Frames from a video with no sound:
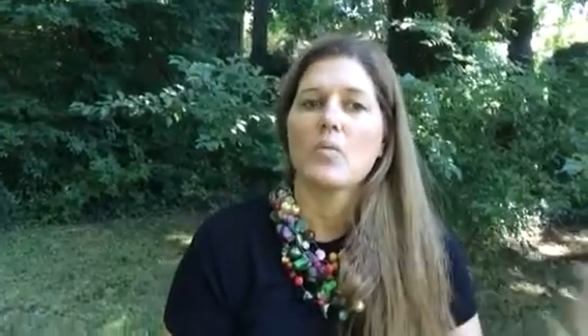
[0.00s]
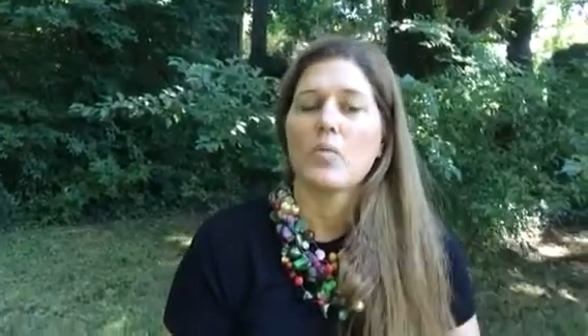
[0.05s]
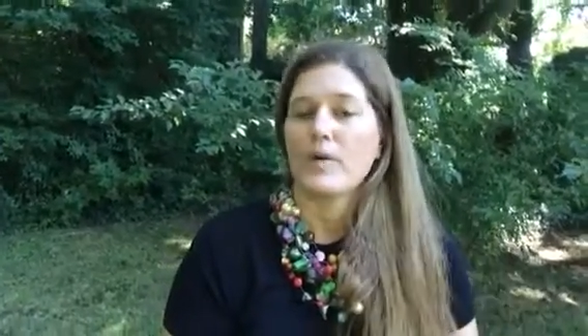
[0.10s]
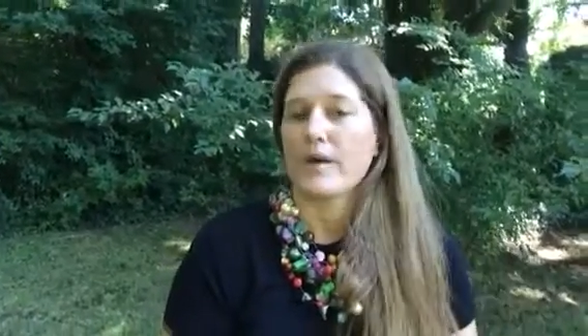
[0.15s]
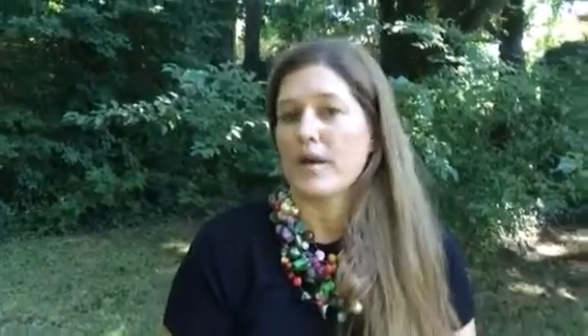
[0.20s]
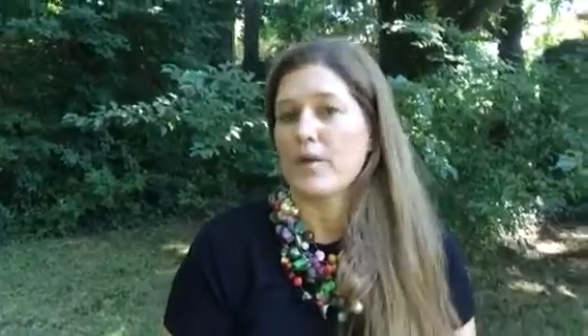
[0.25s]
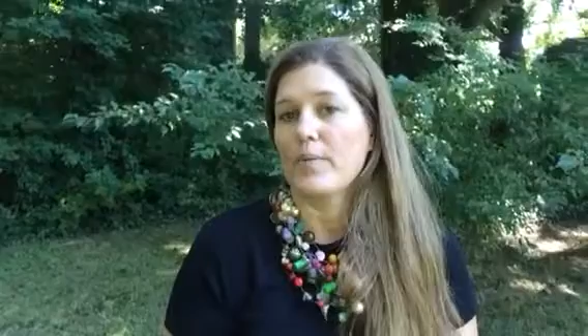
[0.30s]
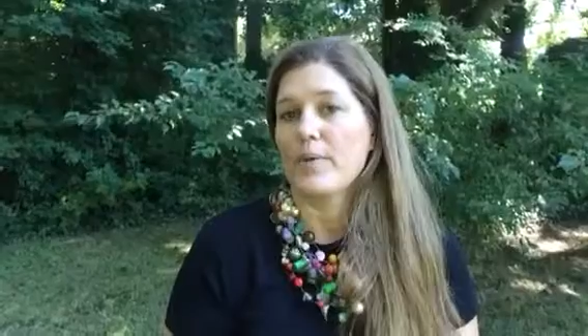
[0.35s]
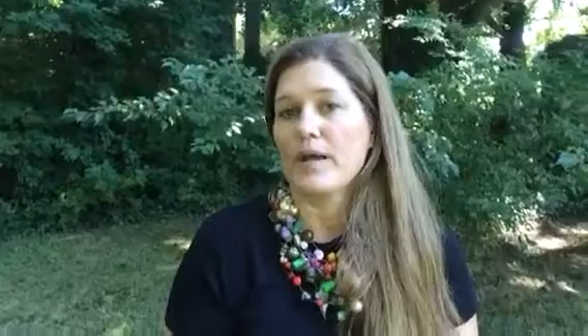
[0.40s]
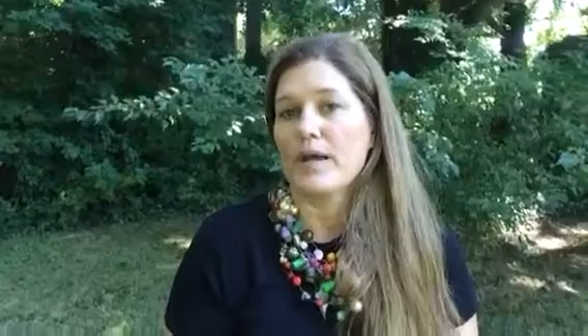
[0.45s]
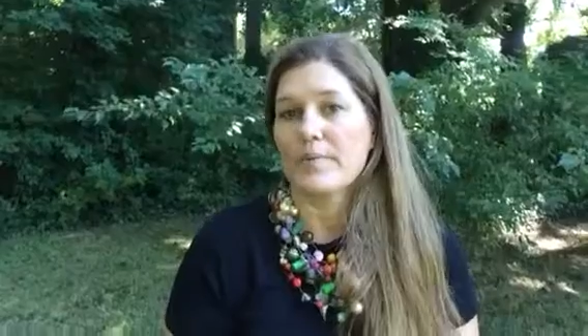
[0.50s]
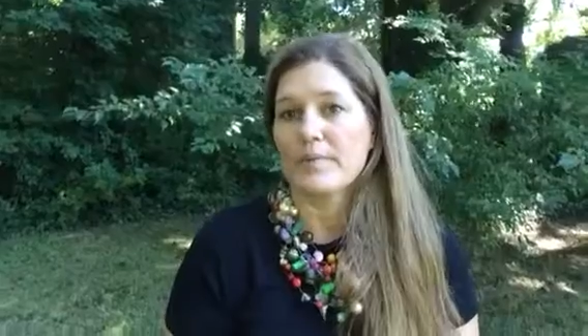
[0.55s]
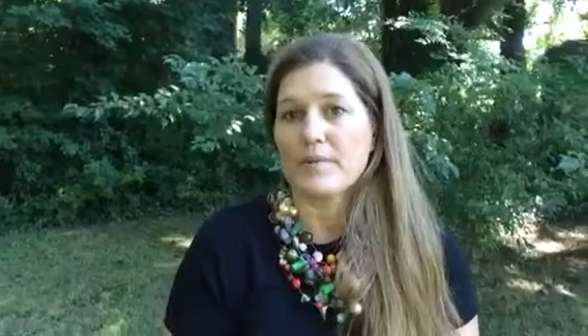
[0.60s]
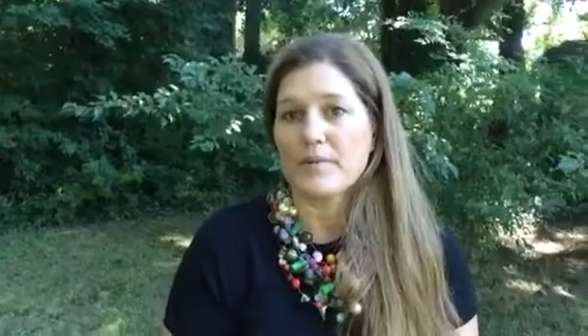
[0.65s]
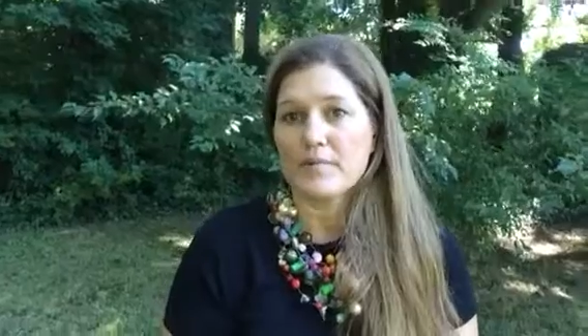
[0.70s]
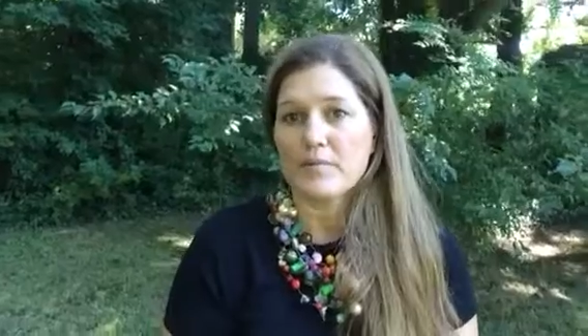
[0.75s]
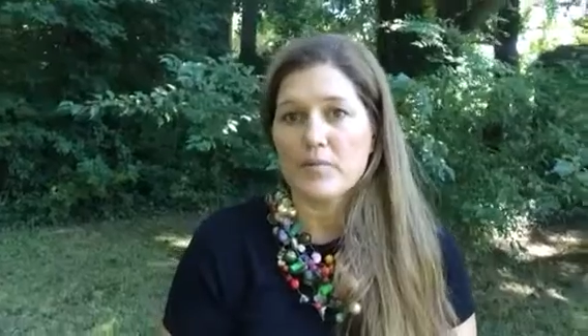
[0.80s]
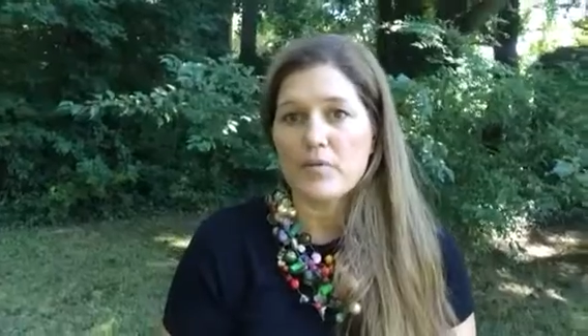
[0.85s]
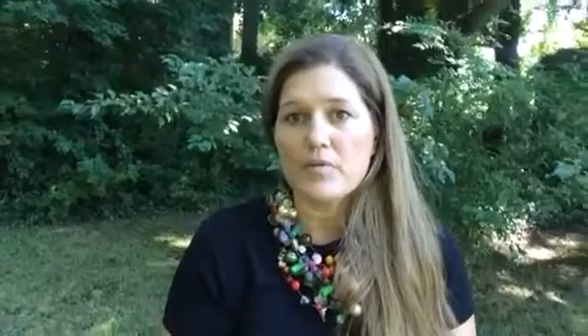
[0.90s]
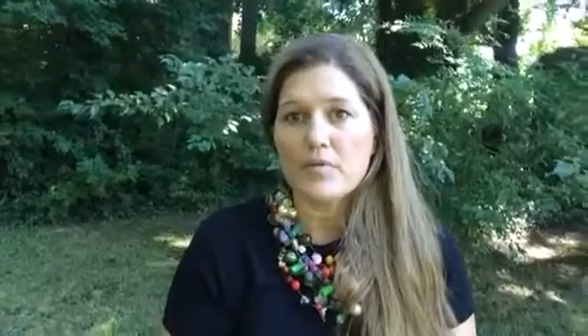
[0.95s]
when I wake up
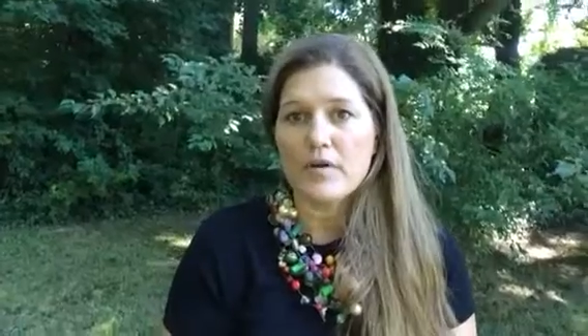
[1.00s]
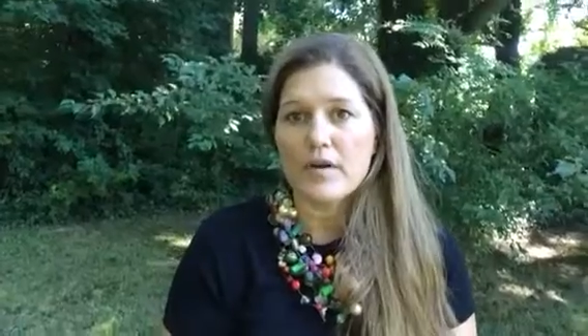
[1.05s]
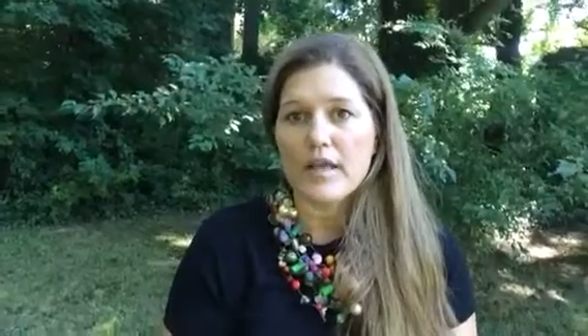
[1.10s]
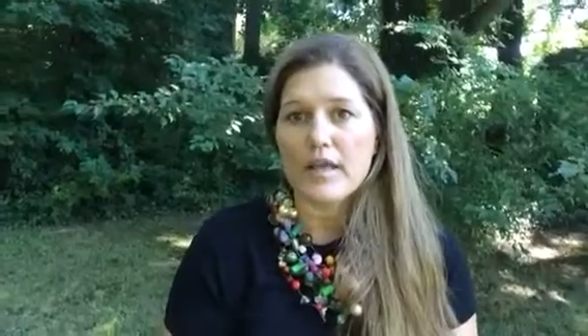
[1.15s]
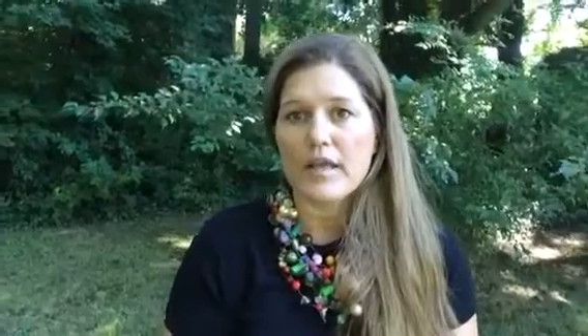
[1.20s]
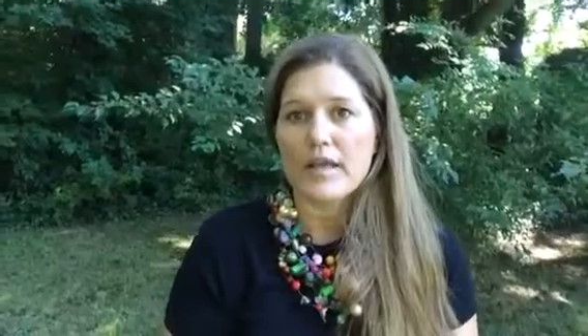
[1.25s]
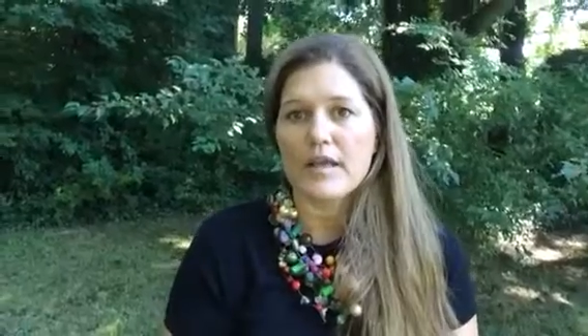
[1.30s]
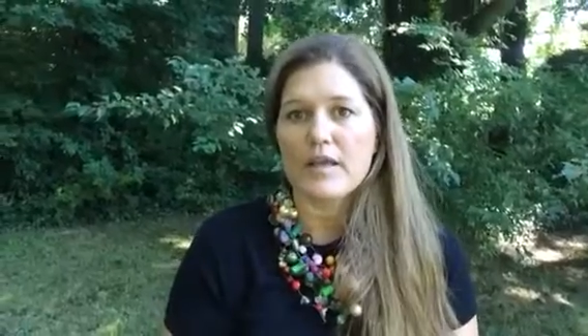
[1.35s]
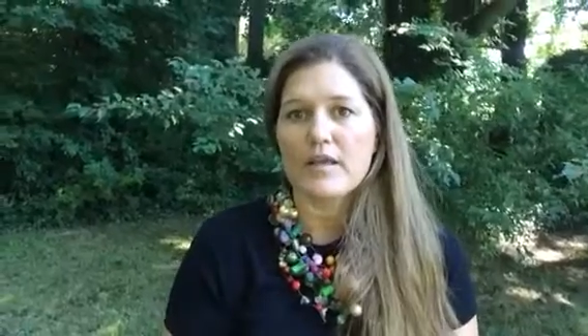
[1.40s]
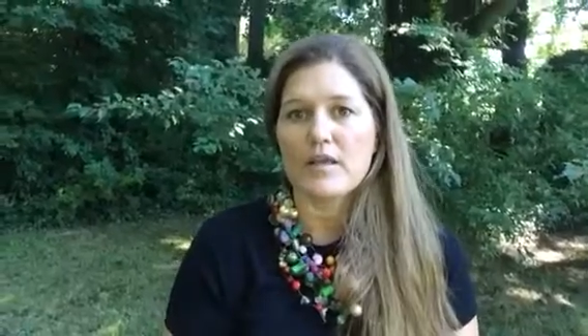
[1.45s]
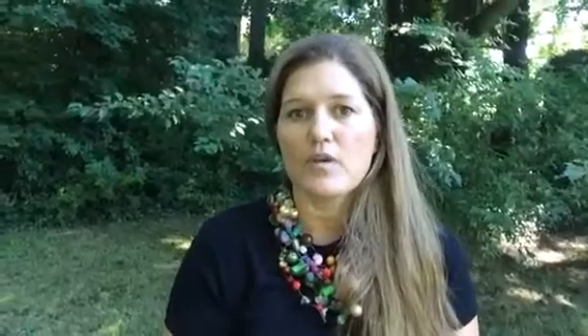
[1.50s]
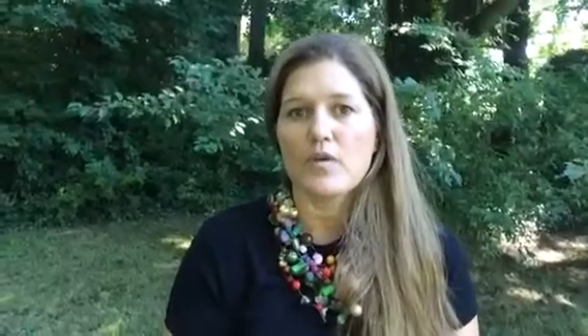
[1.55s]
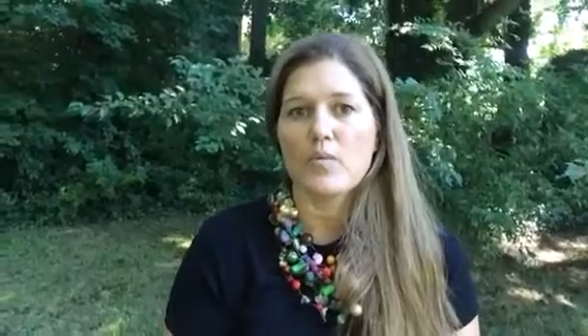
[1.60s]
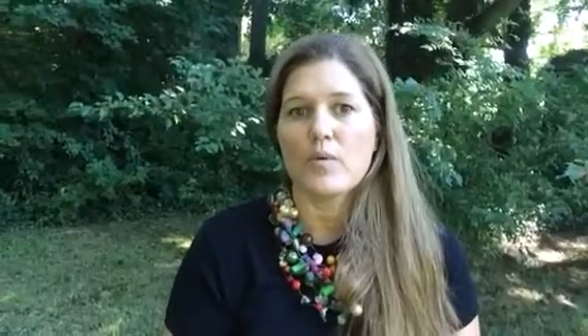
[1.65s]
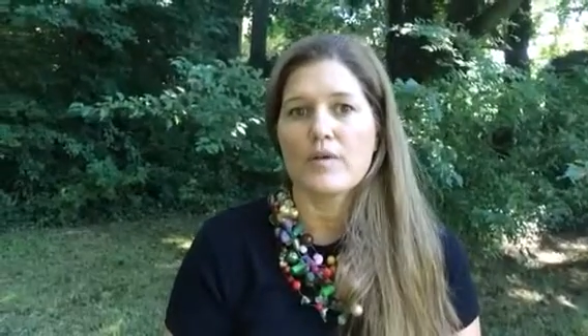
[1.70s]
in the morning, you know,